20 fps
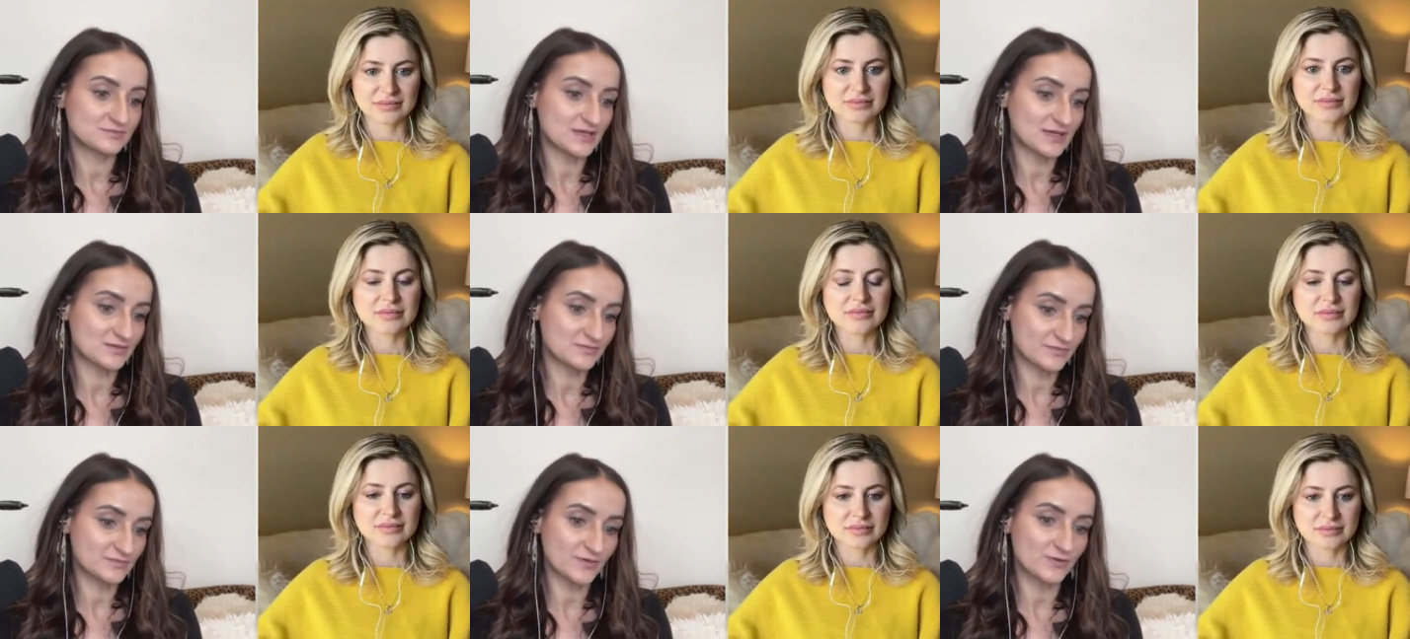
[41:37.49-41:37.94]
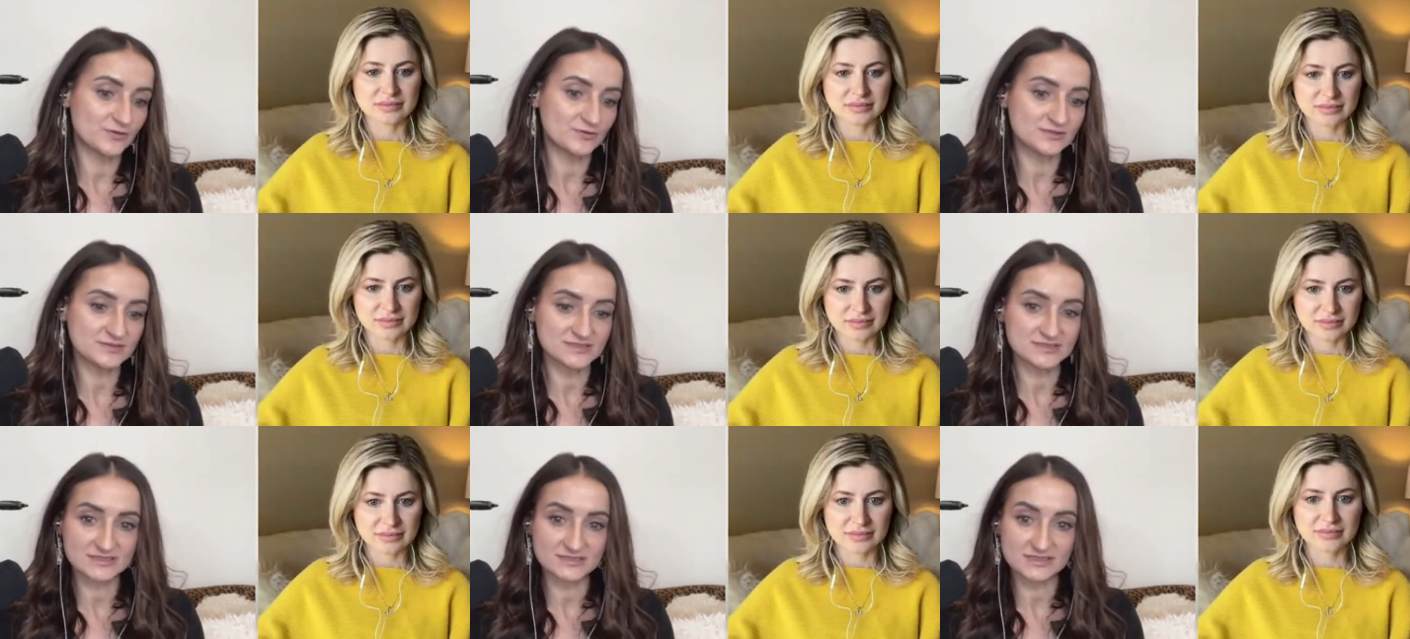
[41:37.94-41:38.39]
Speaker 1: and
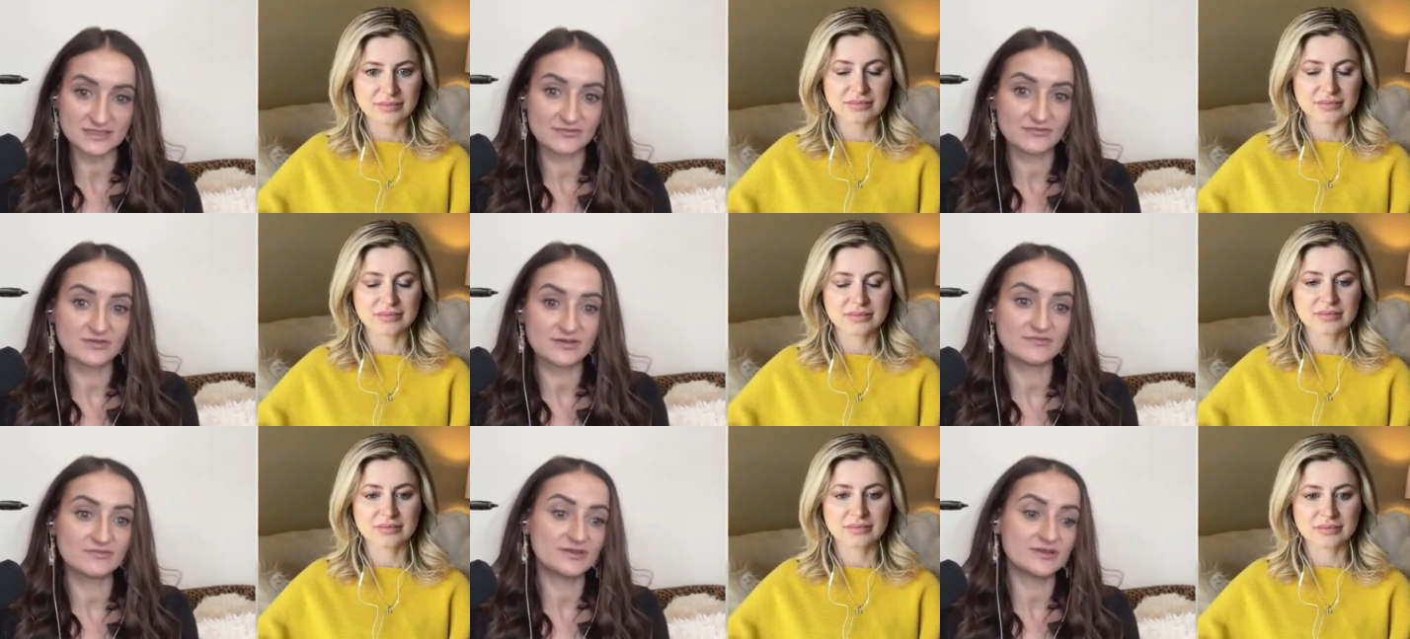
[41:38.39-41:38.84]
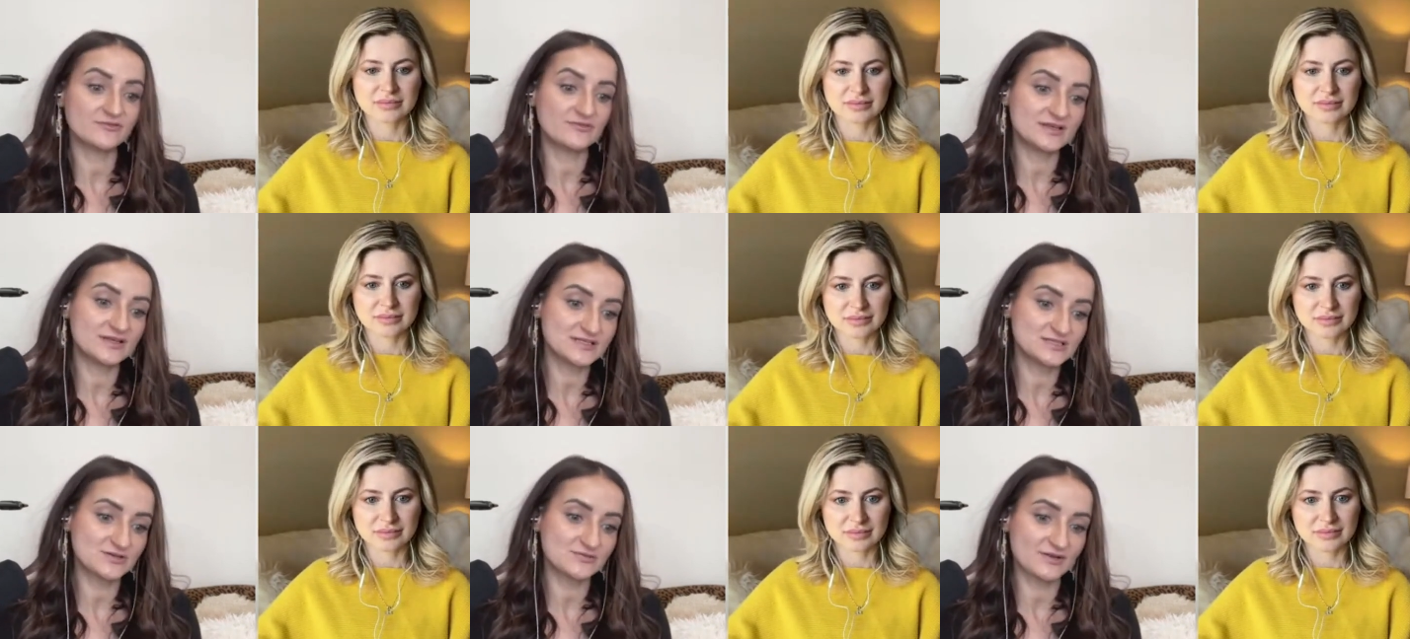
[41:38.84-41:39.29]
bolts if even if it
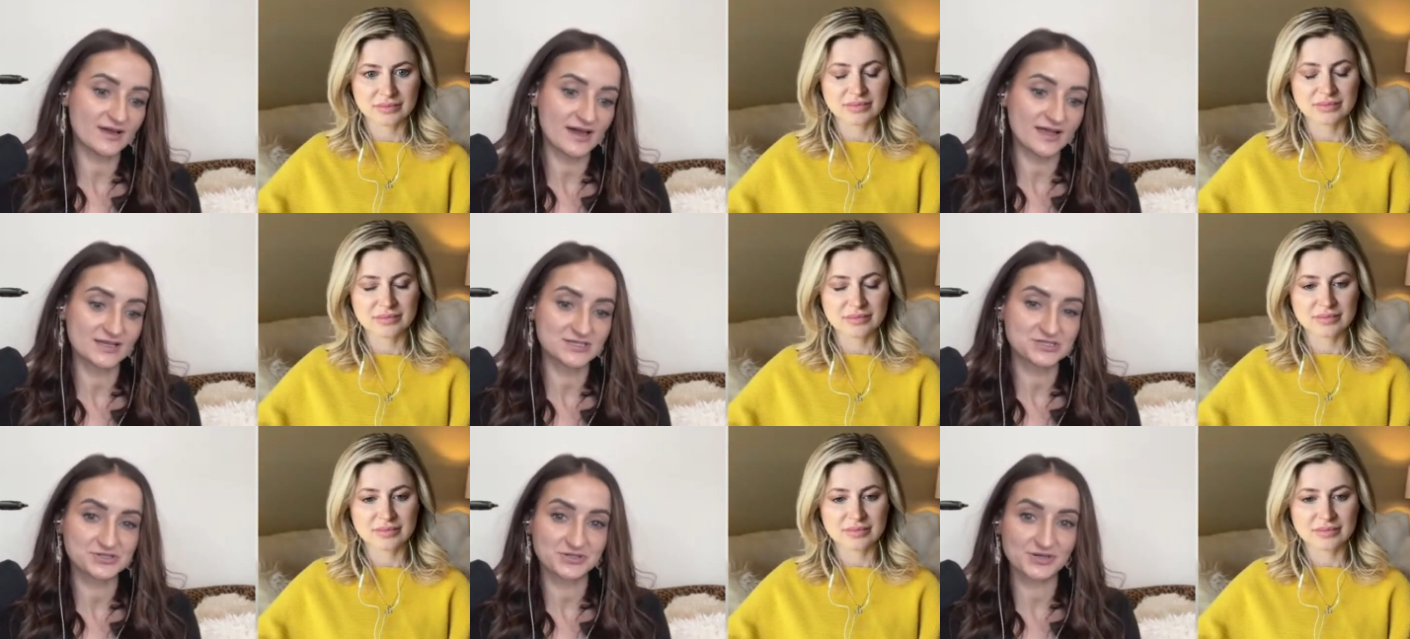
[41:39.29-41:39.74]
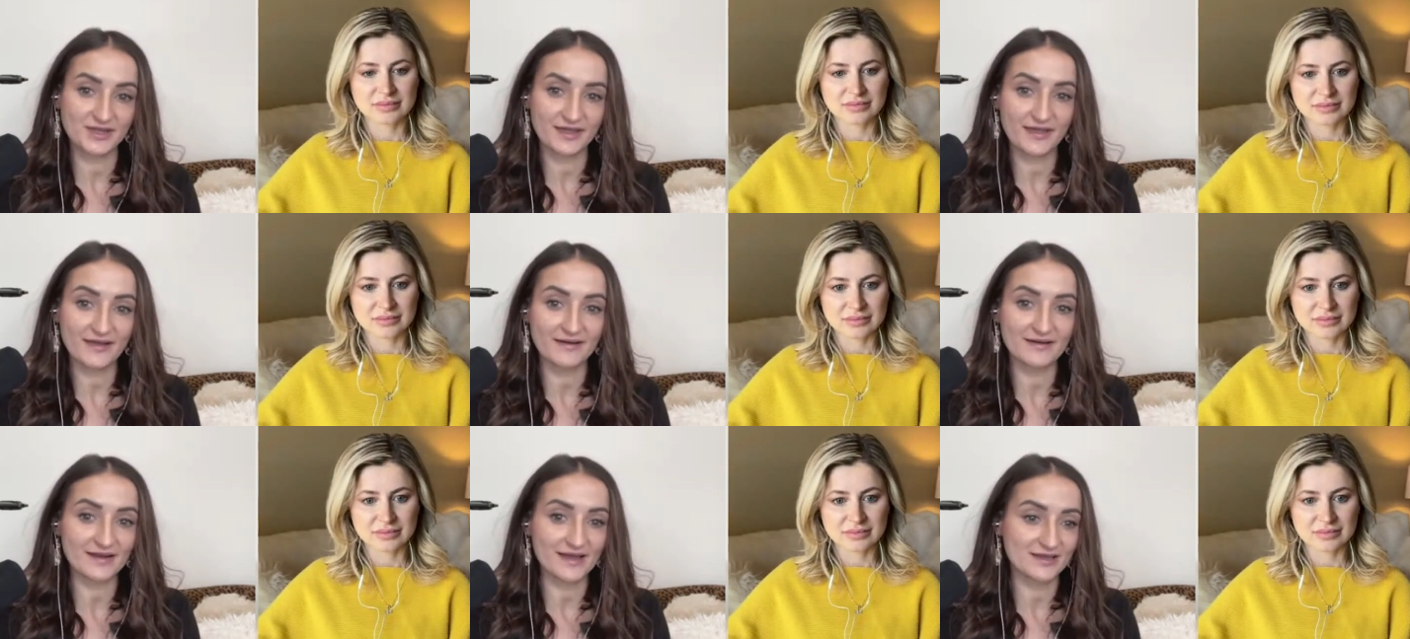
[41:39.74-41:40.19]
is a radish or a
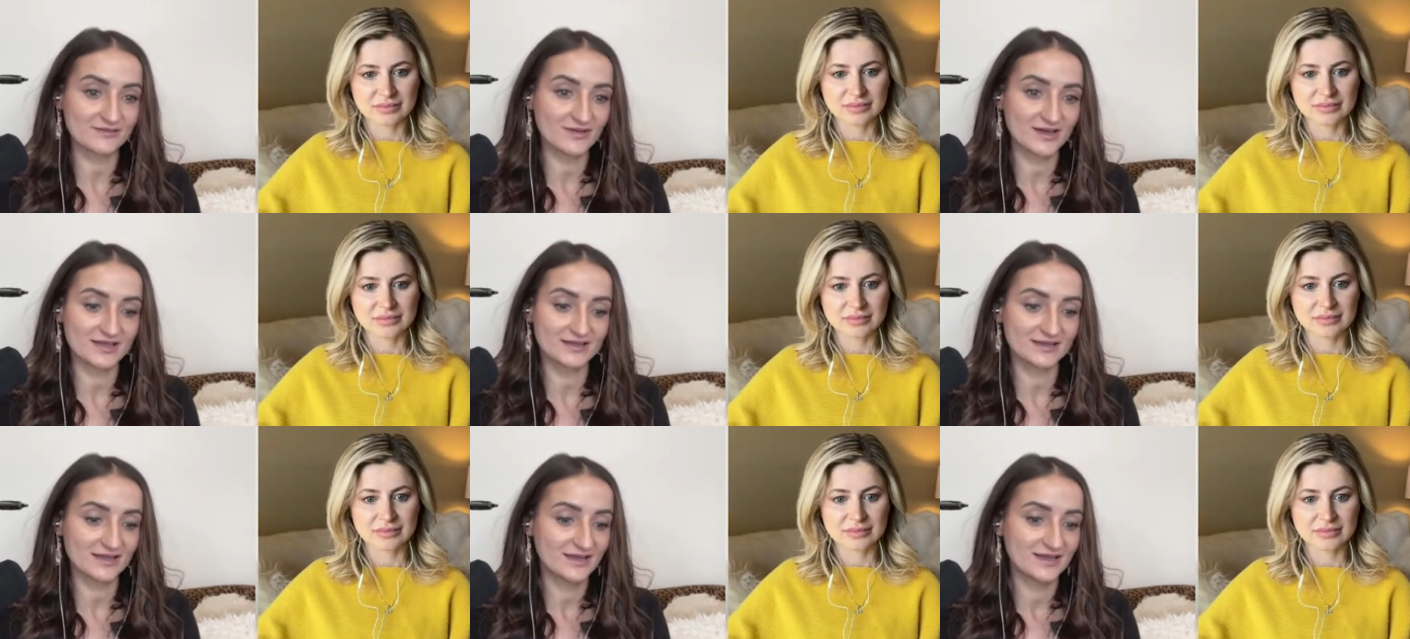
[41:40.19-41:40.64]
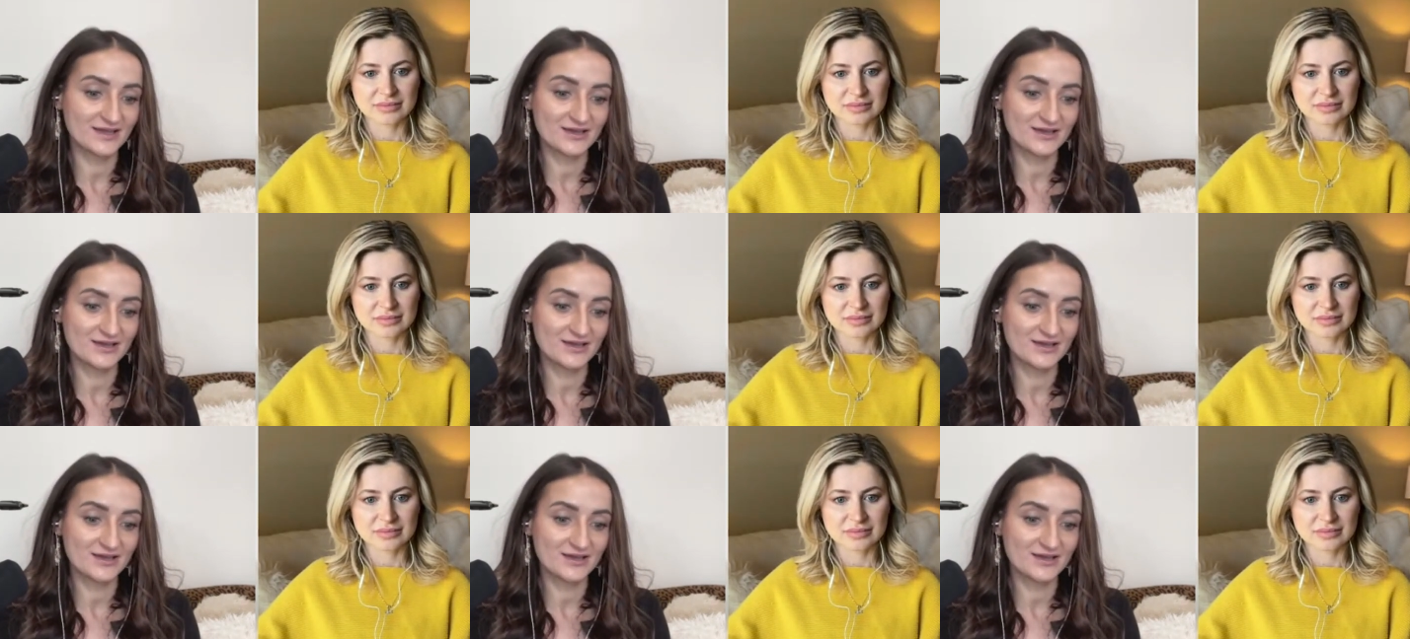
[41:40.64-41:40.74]
carrot i've had